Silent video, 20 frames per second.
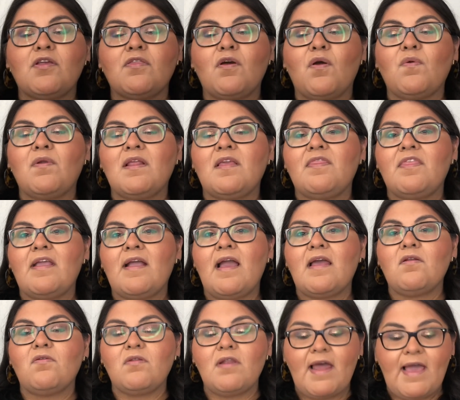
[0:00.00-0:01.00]
The only thing I
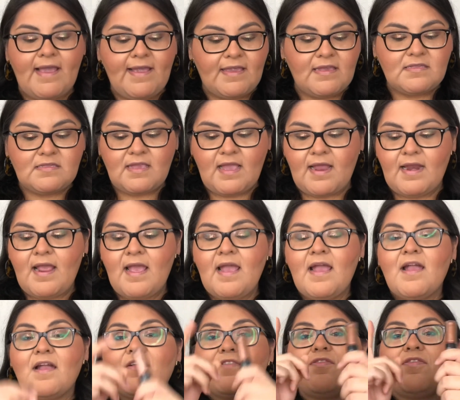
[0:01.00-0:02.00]
don't like is that
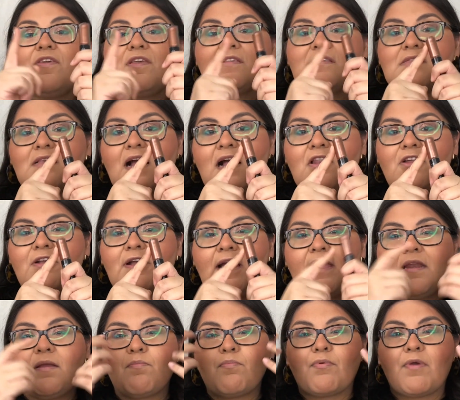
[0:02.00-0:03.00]
this color
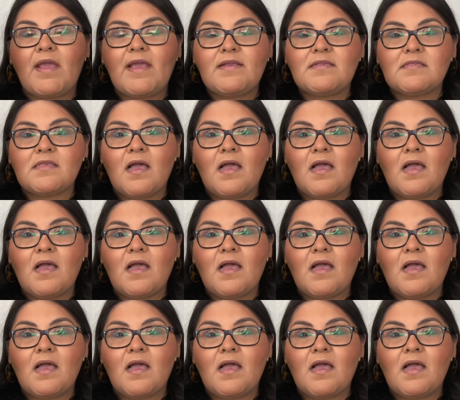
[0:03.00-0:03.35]
kind of breaks